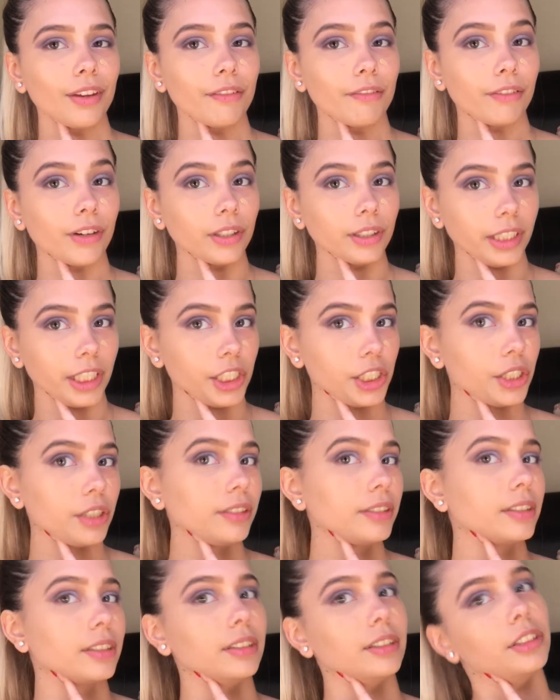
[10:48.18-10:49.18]

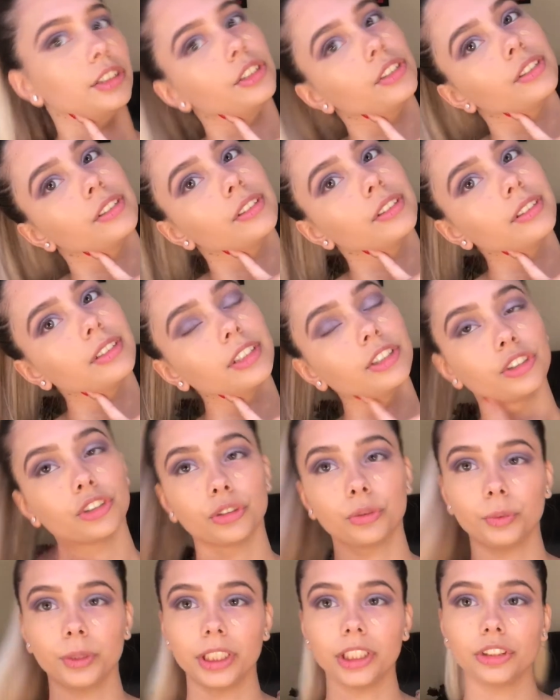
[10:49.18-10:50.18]
foundations because
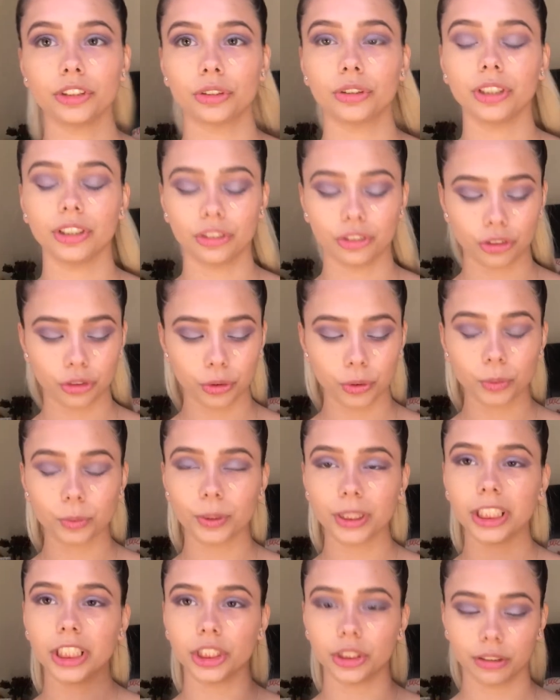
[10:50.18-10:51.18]
it's two
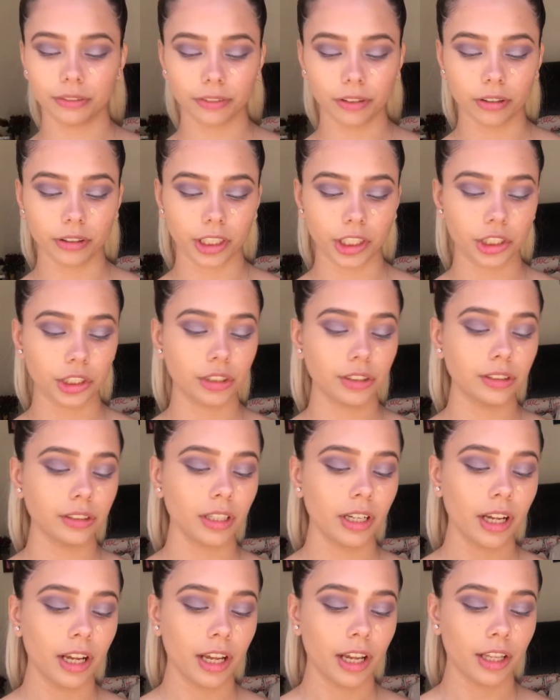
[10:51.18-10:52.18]
really good foundations.
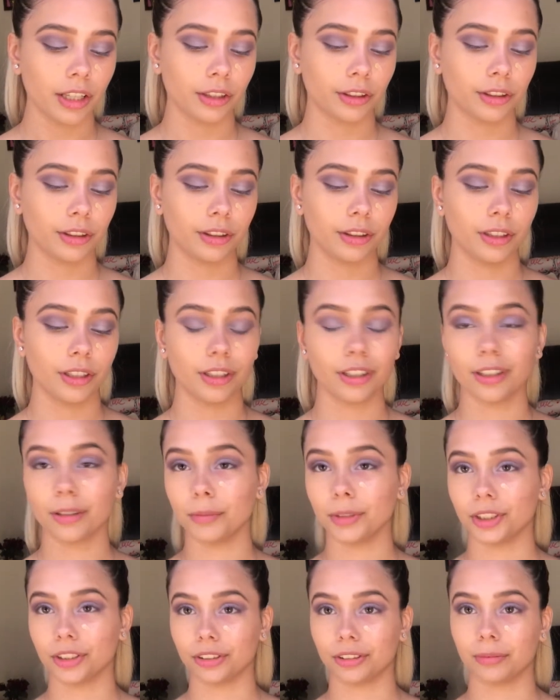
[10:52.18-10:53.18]
None of
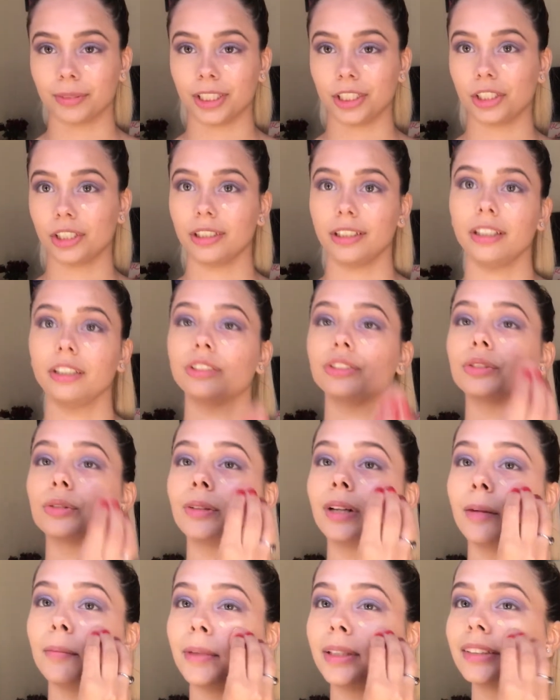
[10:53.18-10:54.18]
them are just my shade, so
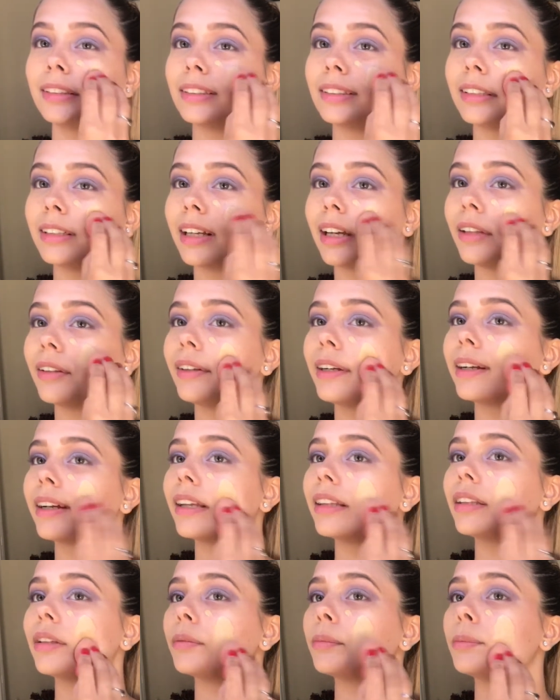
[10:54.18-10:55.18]
when I mix it together I
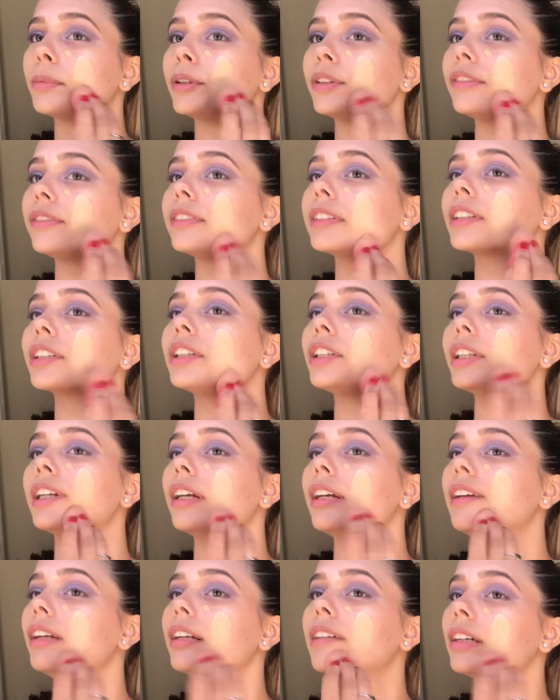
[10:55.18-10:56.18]
get the perfect
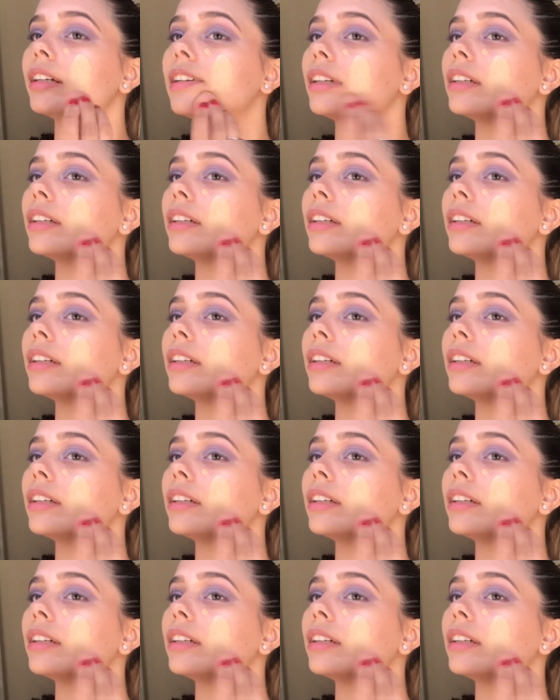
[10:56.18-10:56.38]
shade.